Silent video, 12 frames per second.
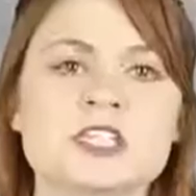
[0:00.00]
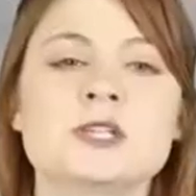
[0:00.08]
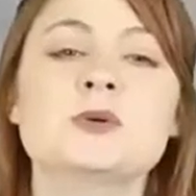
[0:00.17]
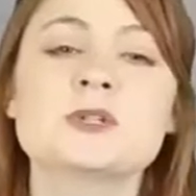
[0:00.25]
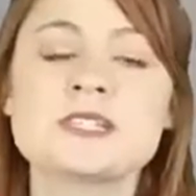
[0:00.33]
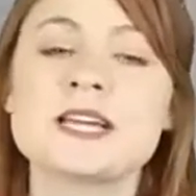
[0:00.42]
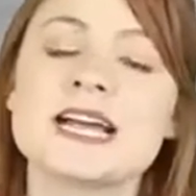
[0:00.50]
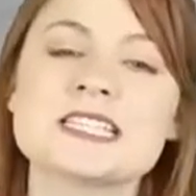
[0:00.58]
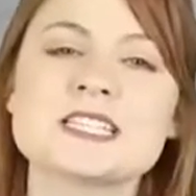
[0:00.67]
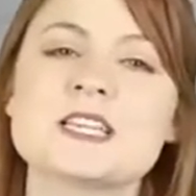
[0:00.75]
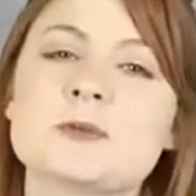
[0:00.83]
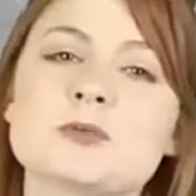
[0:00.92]
She also
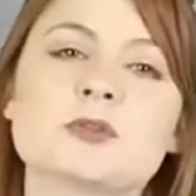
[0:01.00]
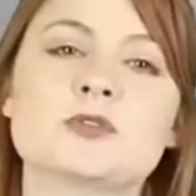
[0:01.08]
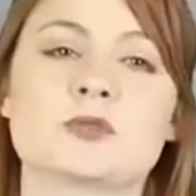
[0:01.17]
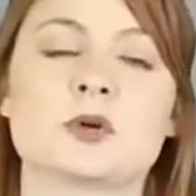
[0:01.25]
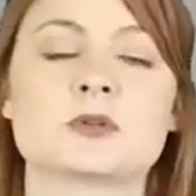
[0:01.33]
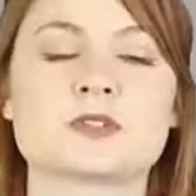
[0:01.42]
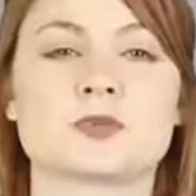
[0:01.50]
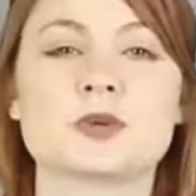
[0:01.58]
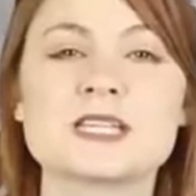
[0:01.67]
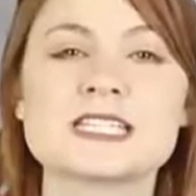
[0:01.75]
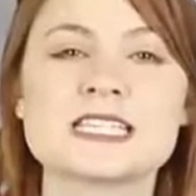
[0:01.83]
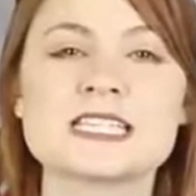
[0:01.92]
has a number of Rolls
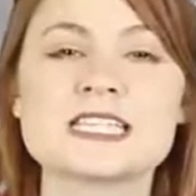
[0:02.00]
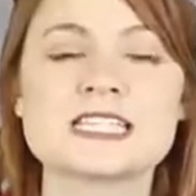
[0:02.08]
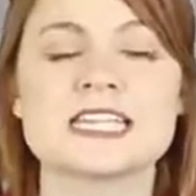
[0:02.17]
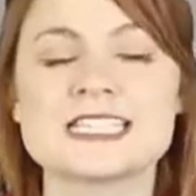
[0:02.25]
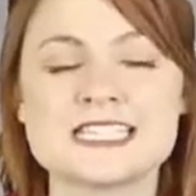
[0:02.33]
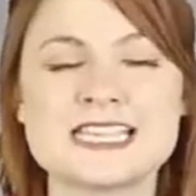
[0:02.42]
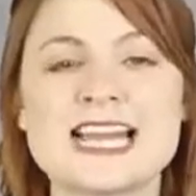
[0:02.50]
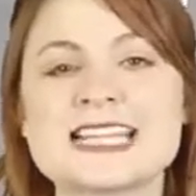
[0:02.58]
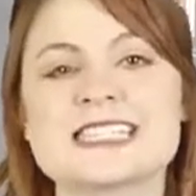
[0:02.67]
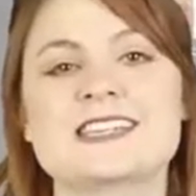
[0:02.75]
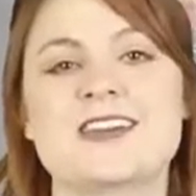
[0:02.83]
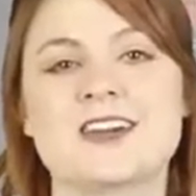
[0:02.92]
Royces, a
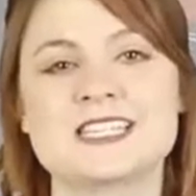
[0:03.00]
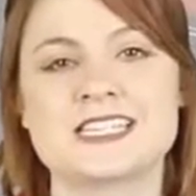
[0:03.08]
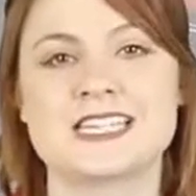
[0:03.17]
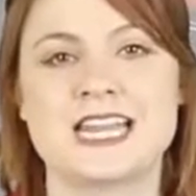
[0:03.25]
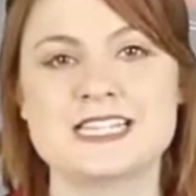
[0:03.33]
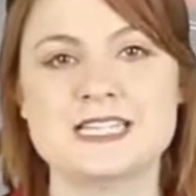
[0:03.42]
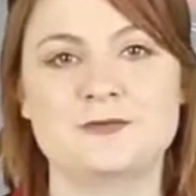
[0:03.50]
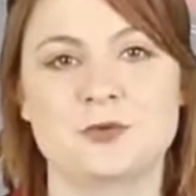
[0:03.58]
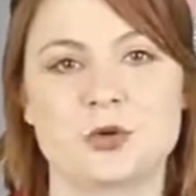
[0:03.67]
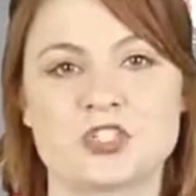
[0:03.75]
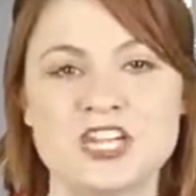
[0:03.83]
snazzy 1984